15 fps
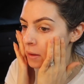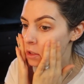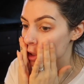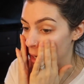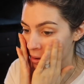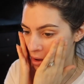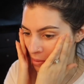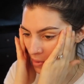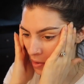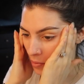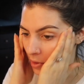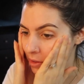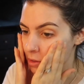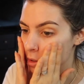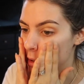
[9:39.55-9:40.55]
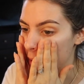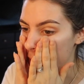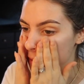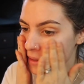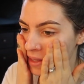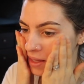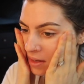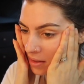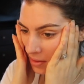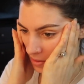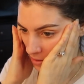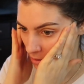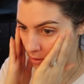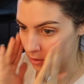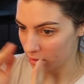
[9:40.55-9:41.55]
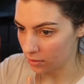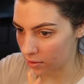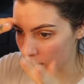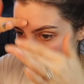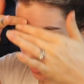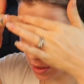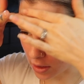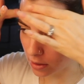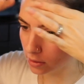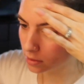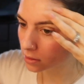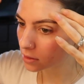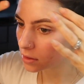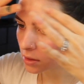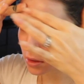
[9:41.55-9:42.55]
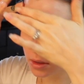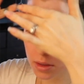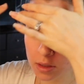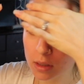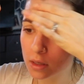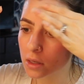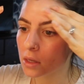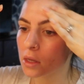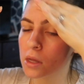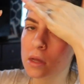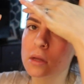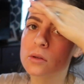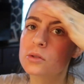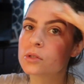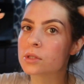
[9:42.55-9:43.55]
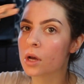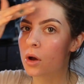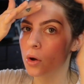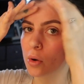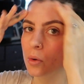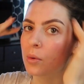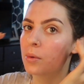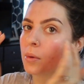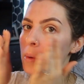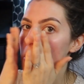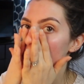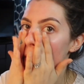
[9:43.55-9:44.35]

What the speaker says: tell my mom one thing and then do something else. So